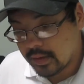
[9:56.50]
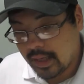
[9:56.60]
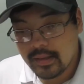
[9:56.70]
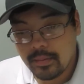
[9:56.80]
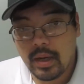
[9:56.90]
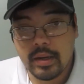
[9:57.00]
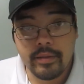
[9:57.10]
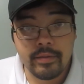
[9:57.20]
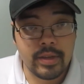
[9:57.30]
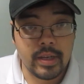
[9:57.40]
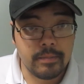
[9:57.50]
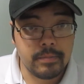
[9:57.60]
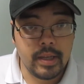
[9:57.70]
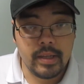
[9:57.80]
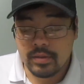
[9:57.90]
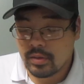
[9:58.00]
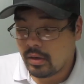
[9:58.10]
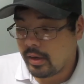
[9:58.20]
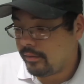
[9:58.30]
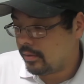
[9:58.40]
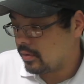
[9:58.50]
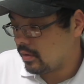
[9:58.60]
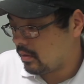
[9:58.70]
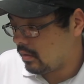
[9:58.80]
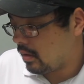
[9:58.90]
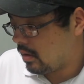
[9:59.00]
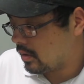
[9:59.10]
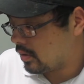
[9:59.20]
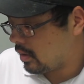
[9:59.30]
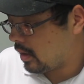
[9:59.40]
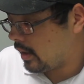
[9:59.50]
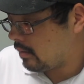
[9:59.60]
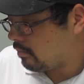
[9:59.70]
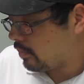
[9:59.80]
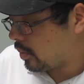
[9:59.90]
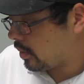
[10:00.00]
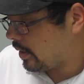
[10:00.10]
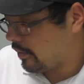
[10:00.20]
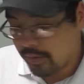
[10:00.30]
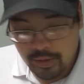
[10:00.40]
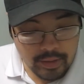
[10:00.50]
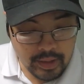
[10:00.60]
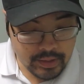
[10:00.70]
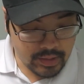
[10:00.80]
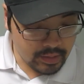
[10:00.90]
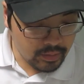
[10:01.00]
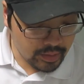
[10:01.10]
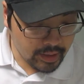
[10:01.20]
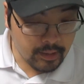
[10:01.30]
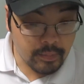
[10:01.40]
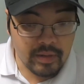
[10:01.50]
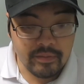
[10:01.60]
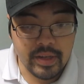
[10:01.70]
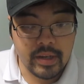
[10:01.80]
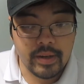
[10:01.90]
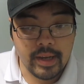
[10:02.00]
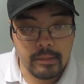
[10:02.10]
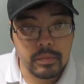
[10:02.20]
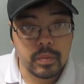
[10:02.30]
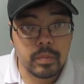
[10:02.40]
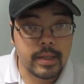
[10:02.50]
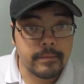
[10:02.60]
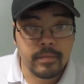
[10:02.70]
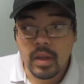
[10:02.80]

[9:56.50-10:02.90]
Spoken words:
that's about it for the update. Sorry if it was a little long, drawn out, and boring for you guys that don't care about video games, but